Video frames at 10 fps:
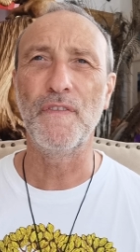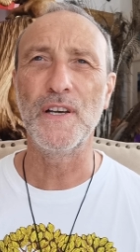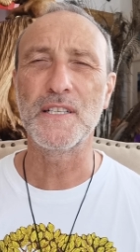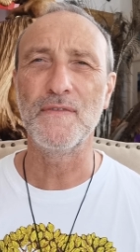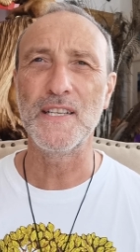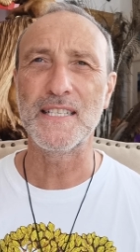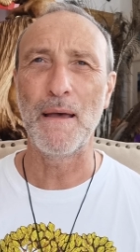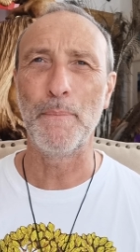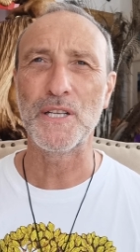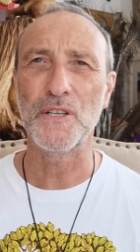the first of
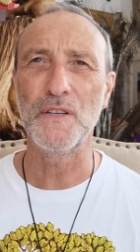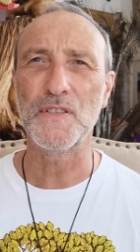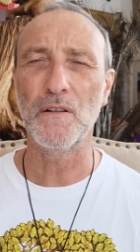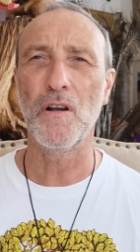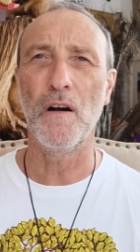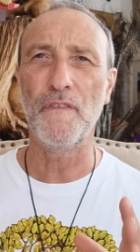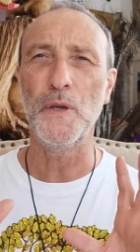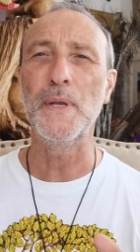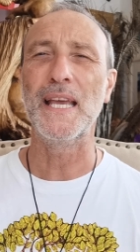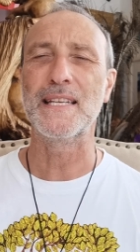December. So you've still got a
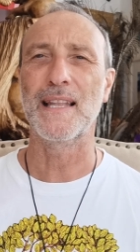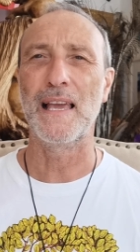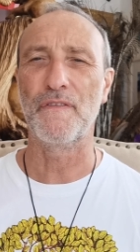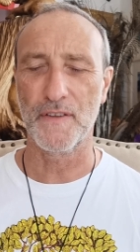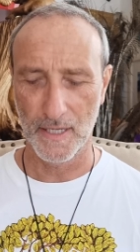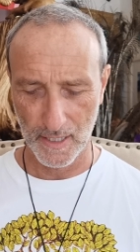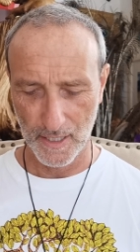few days left.